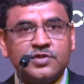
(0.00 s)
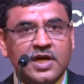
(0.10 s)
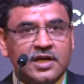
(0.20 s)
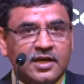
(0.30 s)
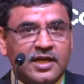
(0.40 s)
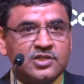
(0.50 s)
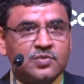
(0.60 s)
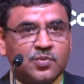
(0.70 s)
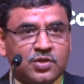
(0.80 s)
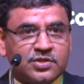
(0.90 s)

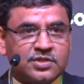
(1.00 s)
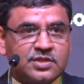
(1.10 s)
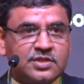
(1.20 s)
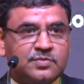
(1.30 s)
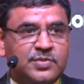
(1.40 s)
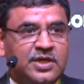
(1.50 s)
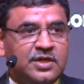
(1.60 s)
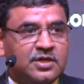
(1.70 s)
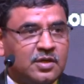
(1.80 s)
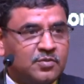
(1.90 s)
centralized processes, be
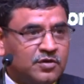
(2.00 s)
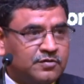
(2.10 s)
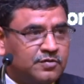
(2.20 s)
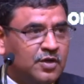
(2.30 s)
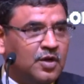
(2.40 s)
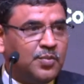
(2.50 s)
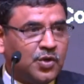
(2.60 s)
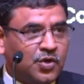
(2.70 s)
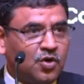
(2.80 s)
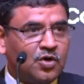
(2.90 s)
in term of
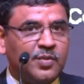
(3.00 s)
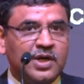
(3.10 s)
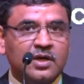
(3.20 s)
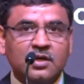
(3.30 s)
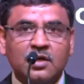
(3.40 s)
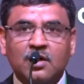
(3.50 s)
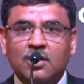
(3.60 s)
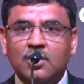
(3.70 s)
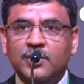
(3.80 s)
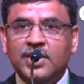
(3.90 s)
procurement,
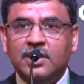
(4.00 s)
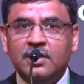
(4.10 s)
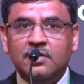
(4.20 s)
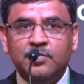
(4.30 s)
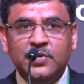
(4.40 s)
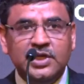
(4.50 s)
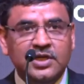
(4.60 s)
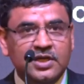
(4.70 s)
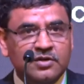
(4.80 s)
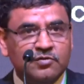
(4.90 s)
or be
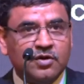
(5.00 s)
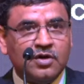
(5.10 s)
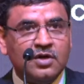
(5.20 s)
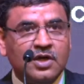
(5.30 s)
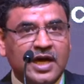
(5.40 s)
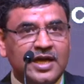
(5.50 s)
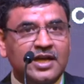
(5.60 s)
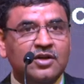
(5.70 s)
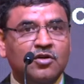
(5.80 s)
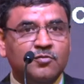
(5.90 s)
it for
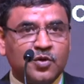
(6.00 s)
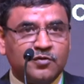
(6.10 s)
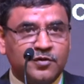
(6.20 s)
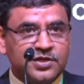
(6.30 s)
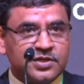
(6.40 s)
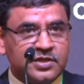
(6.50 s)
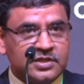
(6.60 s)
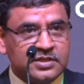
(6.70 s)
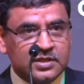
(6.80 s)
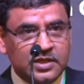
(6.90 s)
hiring of
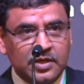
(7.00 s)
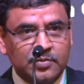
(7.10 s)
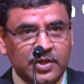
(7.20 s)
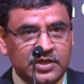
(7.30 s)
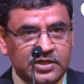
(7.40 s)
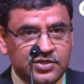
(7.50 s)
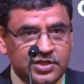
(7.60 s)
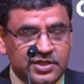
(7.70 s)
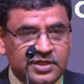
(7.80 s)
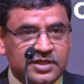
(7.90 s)
professionals, be it
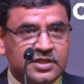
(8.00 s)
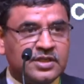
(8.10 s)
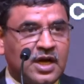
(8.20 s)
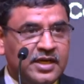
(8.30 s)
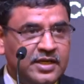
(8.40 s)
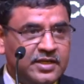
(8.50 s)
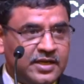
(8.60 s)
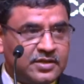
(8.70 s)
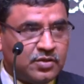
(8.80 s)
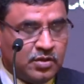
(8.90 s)
engineers,
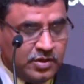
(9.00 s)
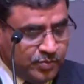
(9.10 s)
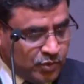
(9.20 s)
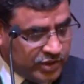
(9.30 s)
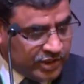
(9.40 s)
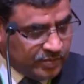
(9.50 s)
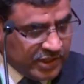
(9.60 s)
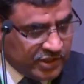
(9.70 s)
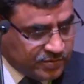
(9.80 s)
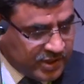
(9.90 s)
architects, or the project
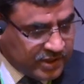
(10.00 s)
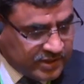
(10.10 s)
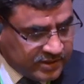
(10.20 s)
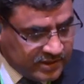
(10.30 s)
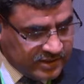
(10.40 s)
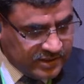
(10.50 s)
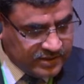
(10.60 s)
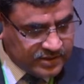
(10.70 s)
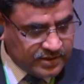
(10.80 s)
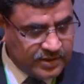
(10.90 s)
management
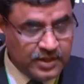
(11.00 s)
consultants.